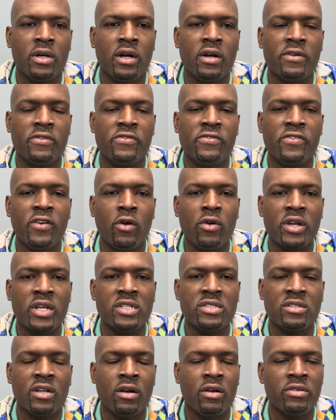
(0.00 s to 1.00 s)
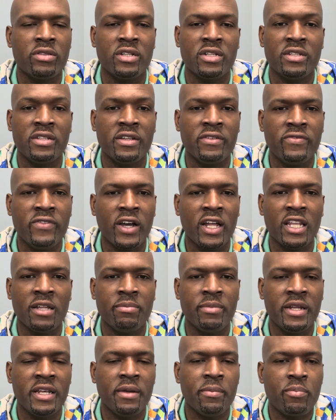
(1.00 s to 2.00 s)
focus on the
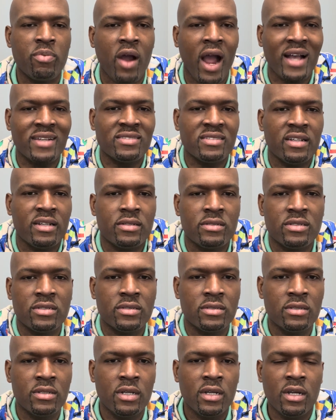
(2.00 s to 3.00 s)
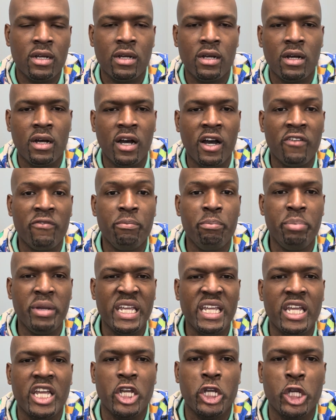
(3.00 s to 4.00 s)
development and process of
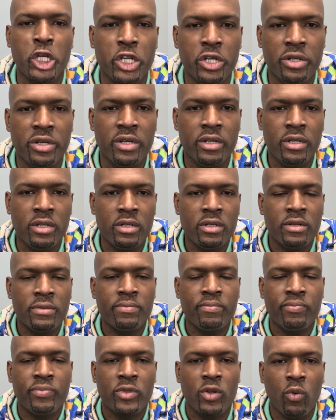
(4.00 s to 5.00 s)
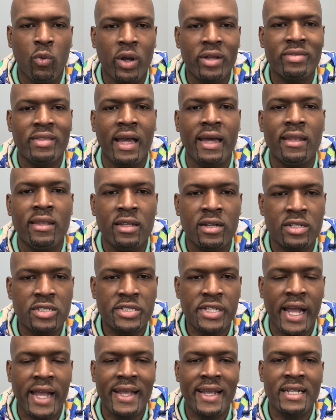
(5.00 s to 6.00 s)
being good, what that looks
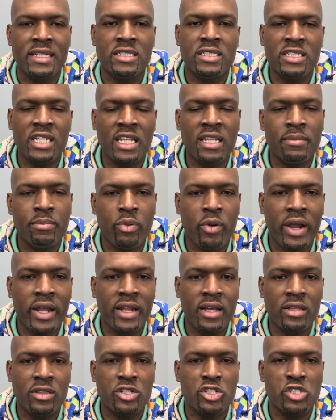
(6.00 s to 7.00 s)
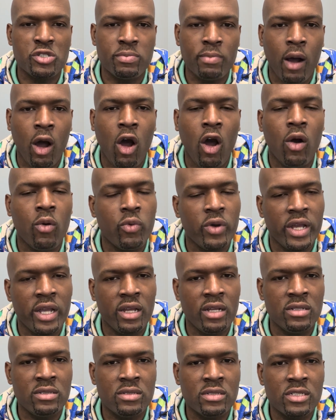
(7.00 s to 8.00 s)
like, and celebrating the small
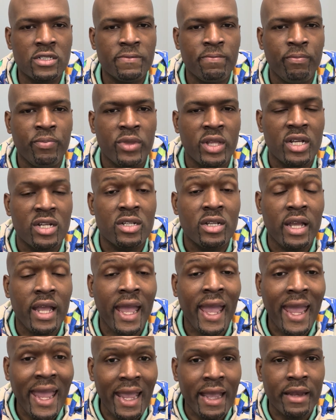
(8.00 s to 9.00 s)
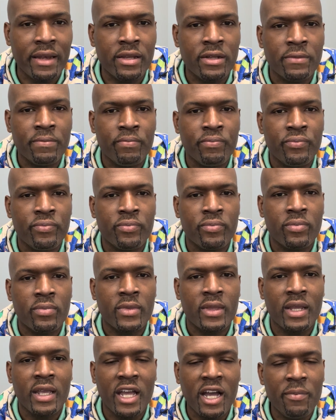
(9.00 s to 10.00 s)
wins and
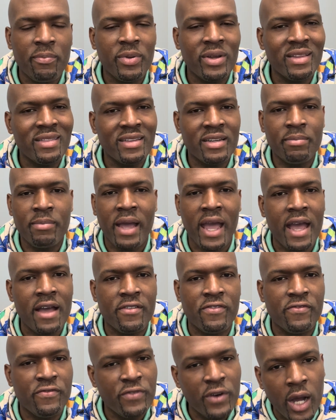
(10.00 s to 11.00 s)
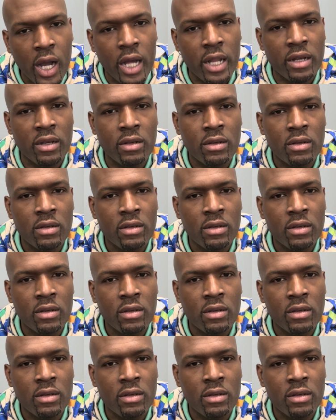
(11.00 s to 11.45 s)
helping them have fun.